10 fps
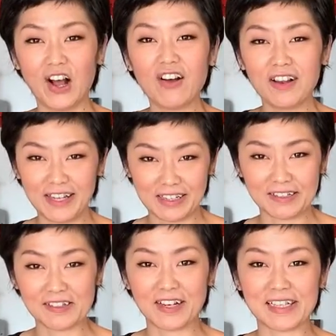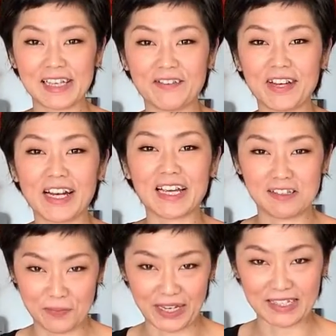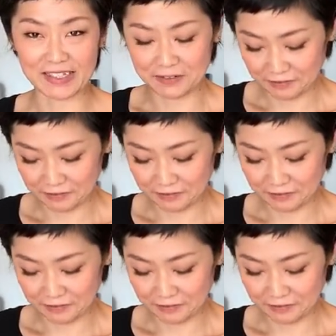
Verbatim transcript: All in, so let's give it a nice mix.